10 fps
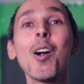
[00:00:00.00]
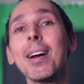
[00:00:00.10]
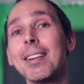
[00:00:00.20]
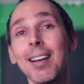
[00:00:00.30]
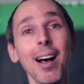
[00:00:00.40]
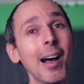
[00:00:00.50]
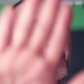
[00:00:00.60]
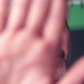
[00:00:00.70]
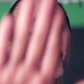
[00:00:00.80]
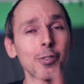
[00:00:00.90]
Alright,
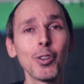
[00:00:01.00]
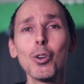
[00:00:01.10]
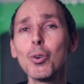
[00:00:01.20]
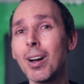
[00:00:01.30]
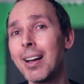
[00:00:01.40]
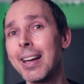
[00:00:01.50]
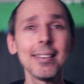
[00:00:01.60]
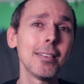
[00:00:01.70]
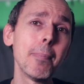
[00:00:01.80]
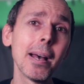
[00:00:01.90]
high five to you,
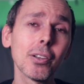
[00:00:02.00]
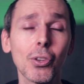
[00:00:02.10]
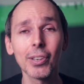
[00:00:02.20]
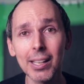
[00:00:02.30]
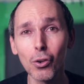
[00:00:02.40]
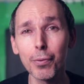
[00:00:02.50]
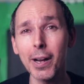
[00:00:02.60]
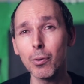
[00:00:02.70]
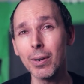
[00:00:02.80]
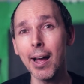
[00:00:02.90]
hit the bell so you get
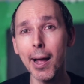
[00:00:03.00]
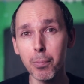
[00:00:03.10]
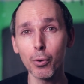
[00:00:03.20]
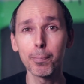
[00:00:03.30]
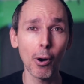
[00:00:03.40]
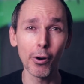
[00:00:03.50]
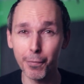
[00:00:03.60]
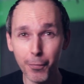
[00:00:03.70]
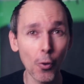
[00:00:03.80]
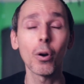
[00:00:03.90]
notified when I upload
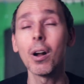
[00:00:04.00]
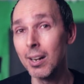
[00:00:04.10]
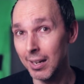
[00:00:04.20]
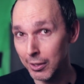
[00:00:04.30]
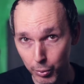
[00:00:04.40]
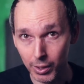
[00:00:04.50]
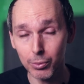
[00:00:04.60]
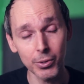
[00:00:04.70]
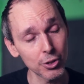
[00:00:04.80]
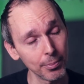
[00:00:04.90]
part 4 as
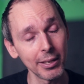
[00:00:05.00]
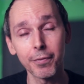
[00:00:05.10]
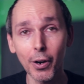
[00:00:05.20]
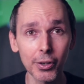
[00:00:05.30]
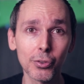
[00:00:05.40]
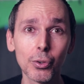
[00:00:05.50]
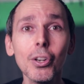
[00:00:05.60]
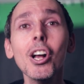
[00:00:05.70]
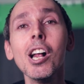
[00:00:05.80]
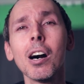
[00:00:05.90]
well, which will be very
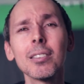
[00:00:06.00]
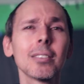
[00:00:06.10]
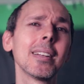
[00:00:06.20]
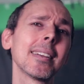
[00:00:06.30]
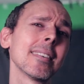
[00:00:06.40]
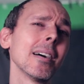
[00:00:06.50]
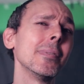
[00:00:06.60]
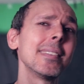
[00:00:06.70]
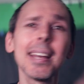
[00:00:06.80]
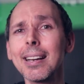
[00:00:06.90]
soon. Until next
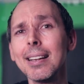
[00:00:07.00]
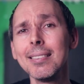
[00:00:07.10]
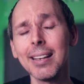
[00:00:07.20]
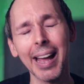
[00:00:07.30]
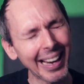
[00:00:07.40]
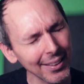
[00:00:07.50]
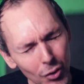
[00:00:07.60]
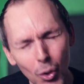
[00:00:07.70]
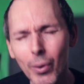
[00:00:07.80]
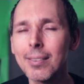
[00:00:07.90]
time, take it easy, and
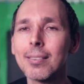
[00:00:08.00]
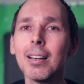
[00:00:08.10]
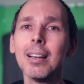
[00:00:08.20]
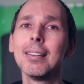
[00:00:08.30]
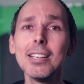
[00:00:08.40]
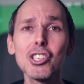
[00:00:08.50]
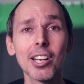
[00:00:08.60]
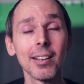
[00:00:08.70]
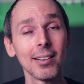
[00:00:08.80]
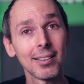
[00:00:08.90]
as always,
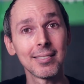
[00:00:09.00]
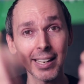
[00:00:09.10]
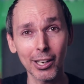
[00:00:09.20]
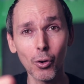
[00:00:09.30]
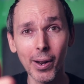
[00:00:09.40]
DJ, take it